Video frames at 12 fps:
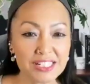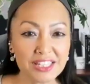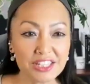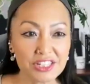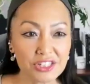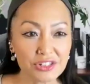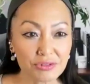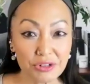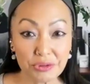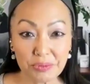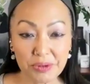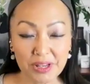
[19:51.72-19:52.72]
that this
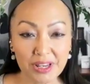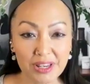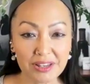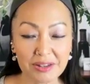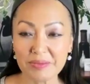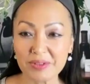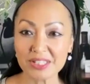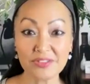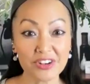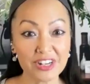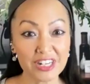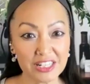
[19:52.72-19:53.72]
group is
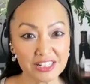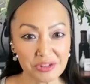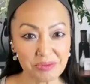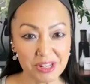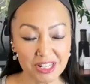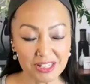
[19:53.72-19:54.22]
very intimate.